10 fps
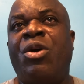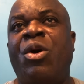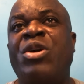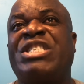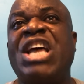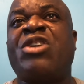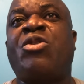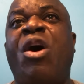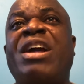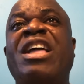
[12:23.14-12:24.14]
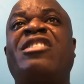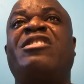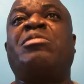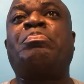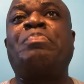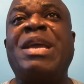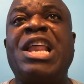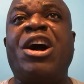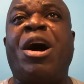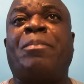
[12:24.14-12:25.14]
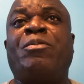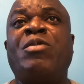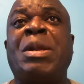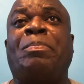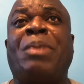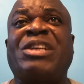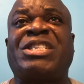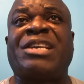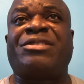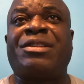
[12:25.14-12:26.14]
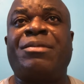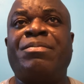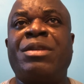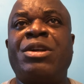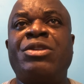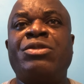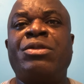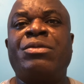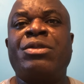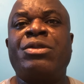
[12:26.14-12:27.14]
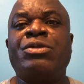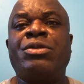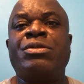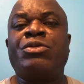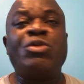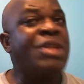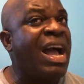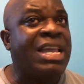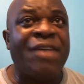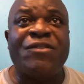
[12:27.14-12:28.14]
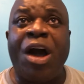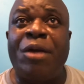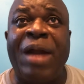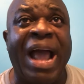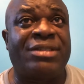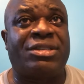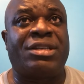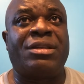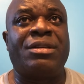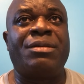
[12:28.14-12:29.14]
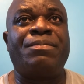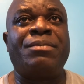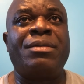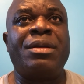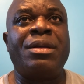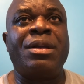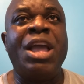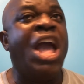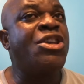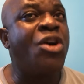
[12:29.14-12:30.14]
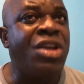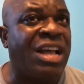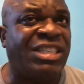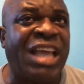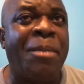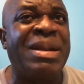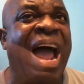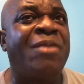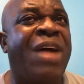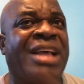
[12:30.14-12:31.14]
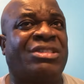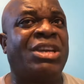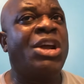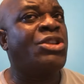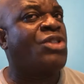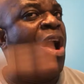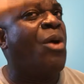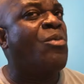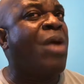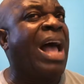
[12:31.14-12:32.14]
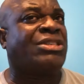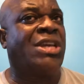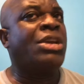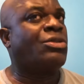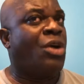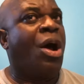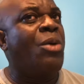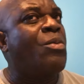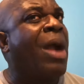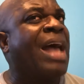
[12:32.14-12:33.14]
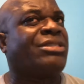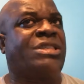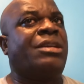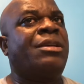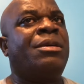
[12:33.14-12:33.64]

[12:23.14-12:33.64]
until God can speed it up with the process. Do not give God rest. And you yourself will not rest. Don't rest. Don't rest.